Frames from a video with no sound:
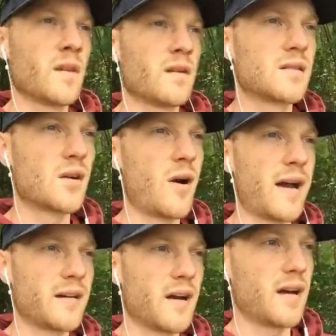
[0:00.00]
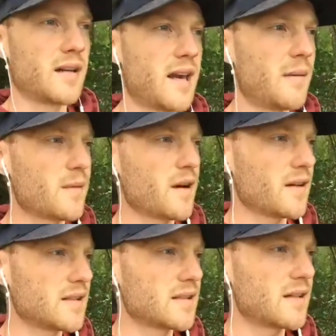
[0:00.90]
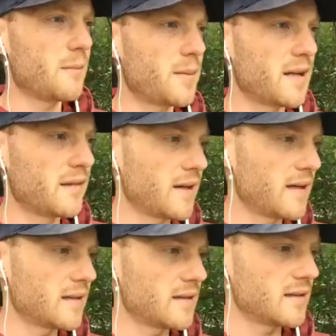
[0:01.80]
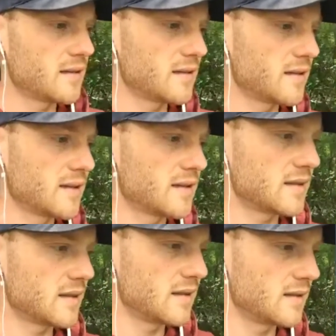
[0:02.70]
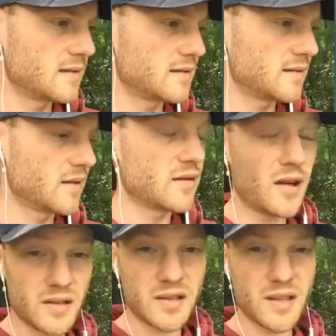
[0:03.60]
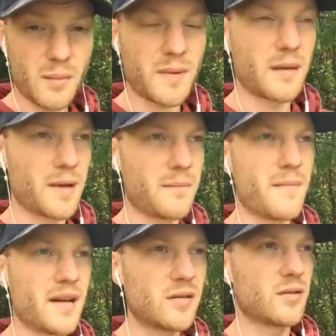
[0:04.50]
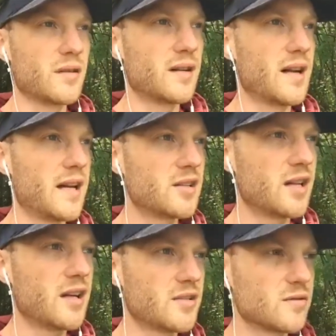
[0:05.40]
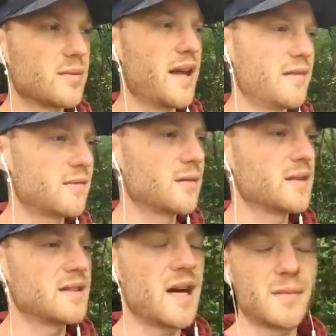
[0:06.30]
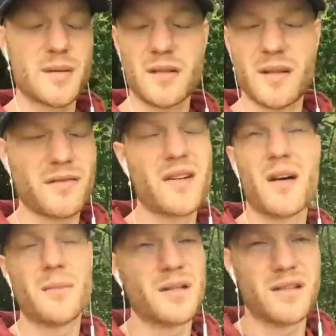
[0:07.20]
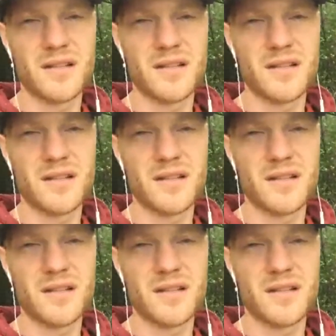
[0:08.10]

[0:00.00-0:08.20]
So I came across this company, right? This not just a company, but a mentor, an educational platform that's absolutely phenomenal.